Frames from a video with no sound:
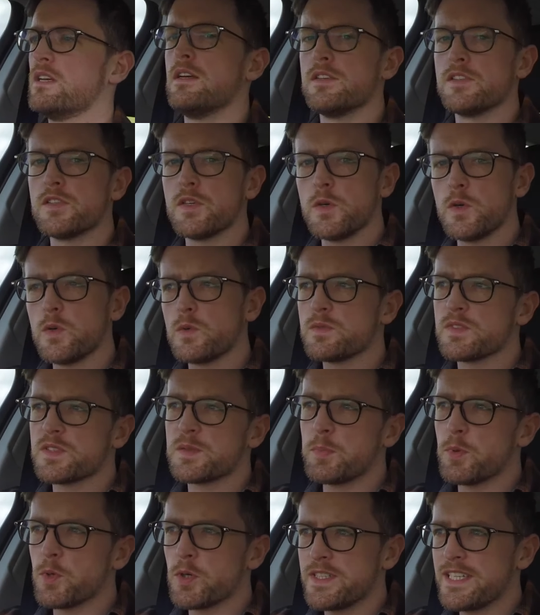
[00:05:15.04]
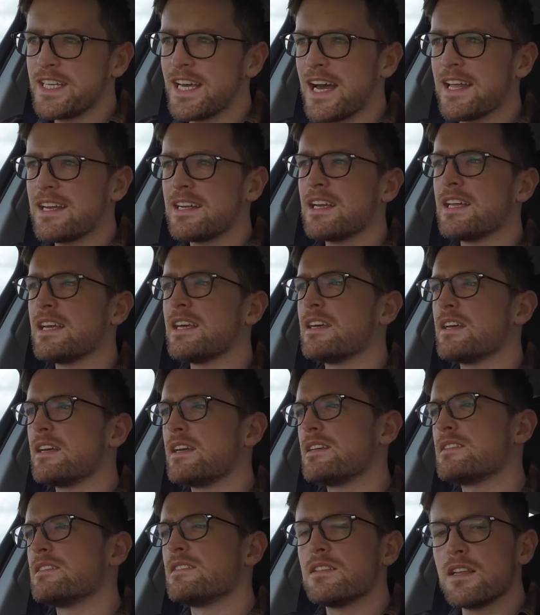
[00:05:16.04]
So sporty handling
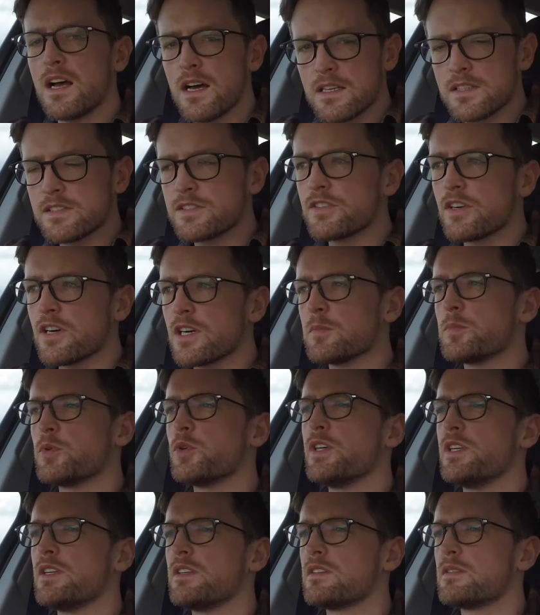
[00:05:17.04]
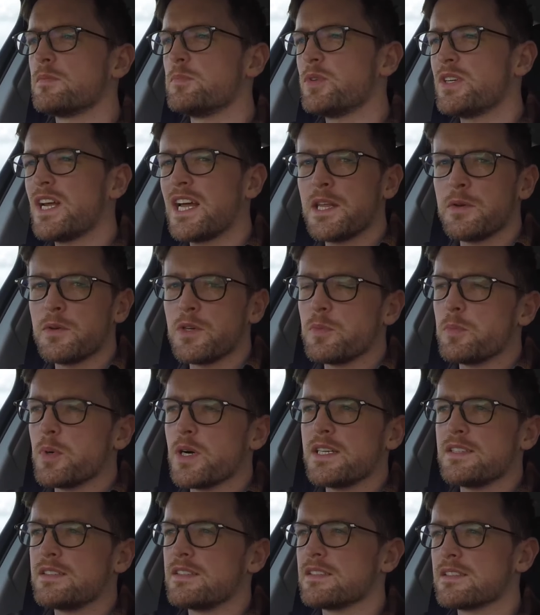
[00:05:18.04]
is not a strong point, but anyone who
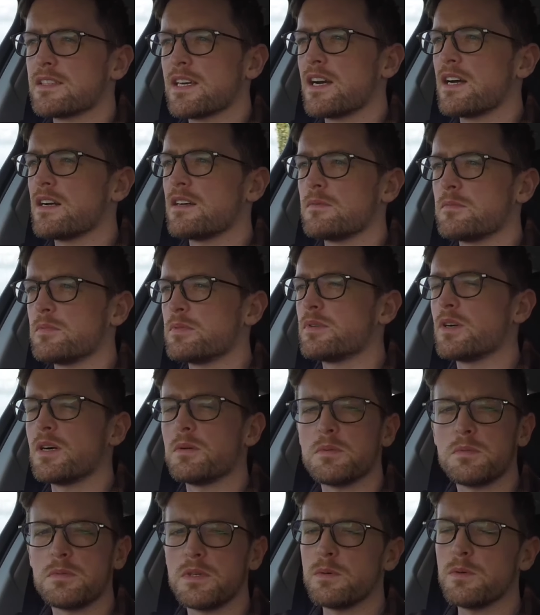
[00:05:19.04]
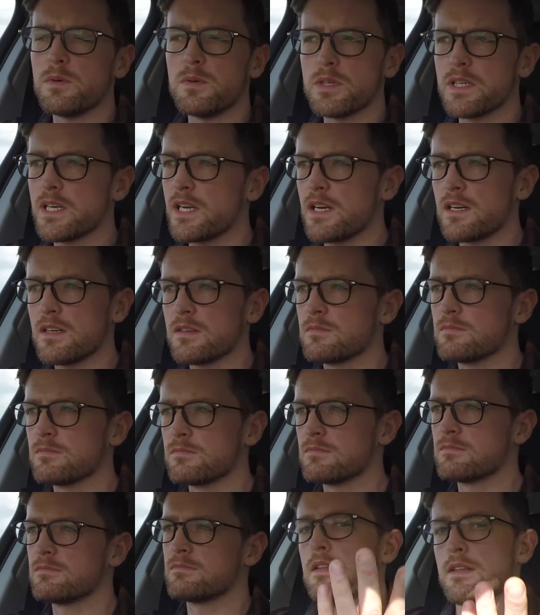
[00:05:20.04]
buys this car probably won't care.
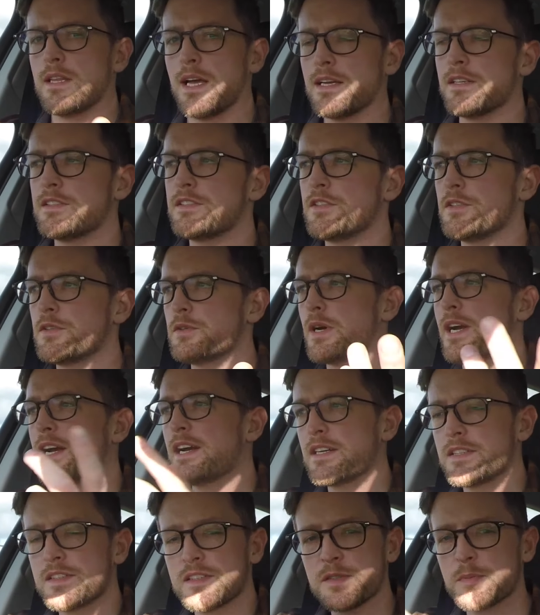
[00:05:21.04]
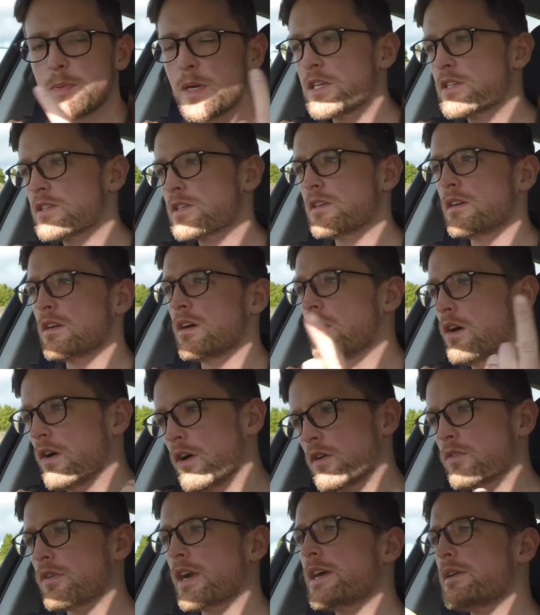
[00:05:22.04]
Thanks to air suspension
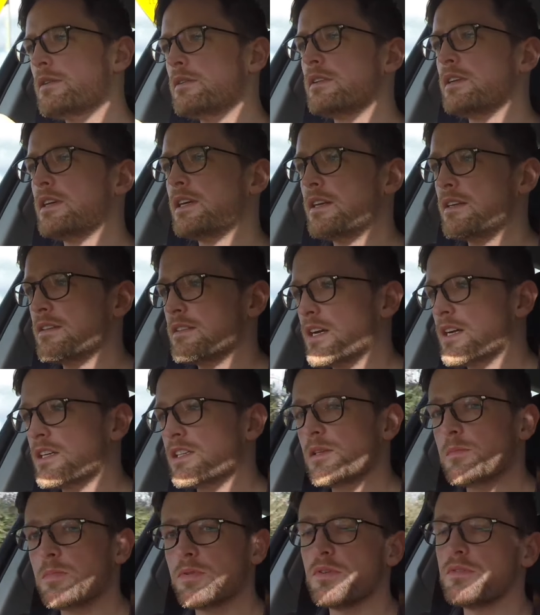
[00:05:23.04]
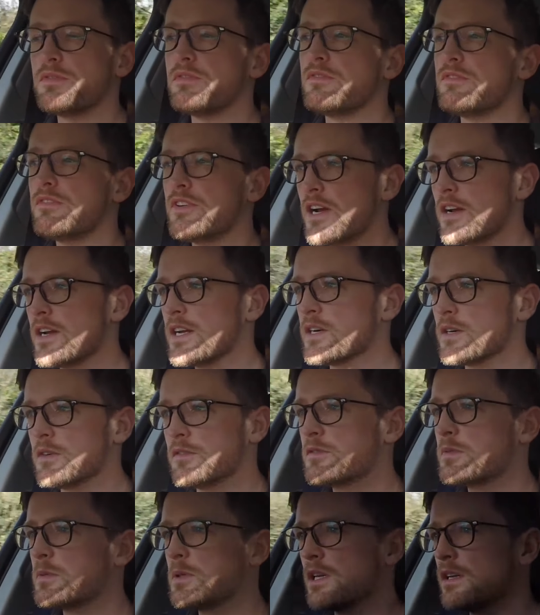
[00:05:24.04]
all around, it has actually proven very
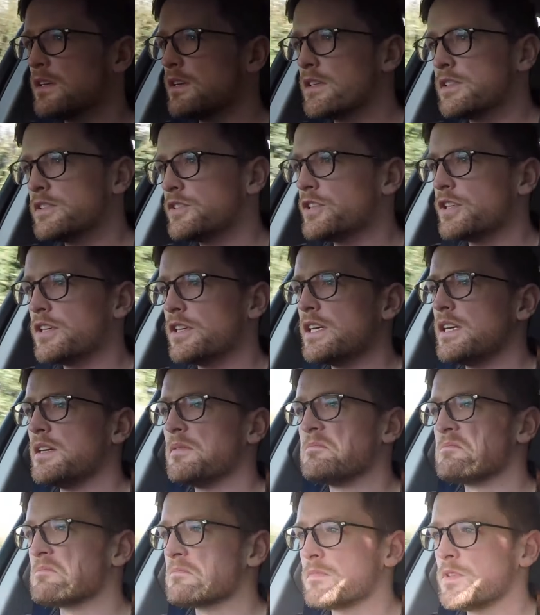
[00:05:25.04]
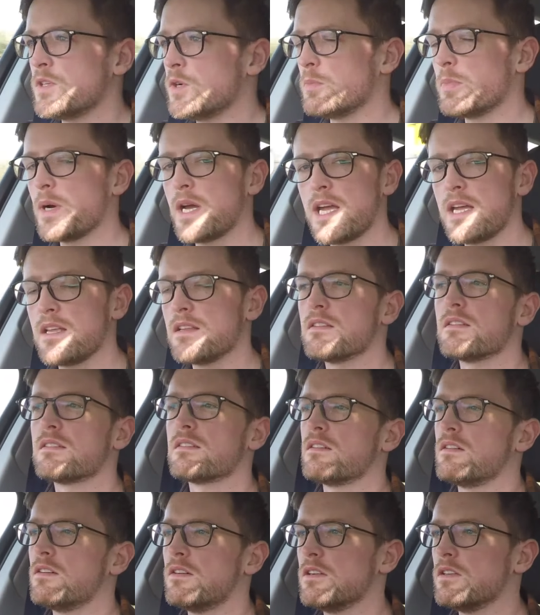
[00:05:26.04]
comfortable on this journey. No pains,
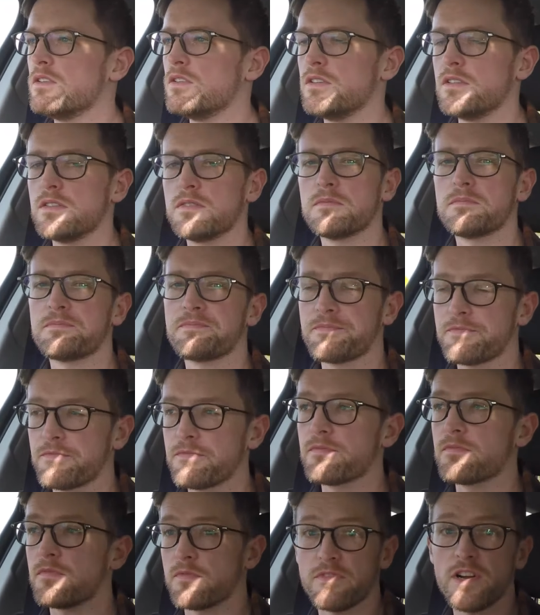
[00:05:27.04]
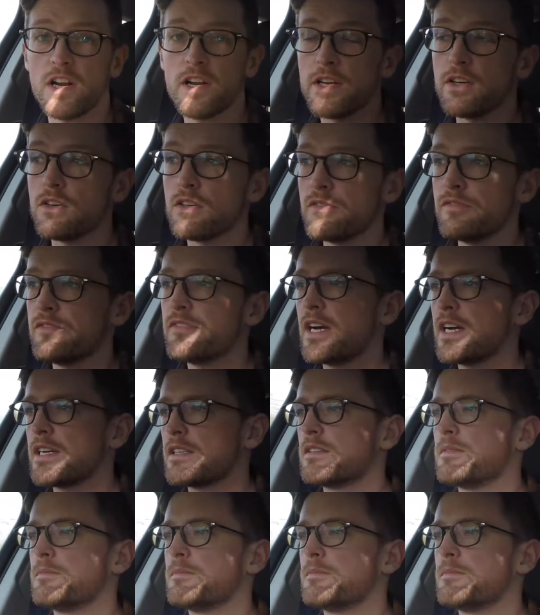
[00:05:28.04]
all good. Very good, in fact.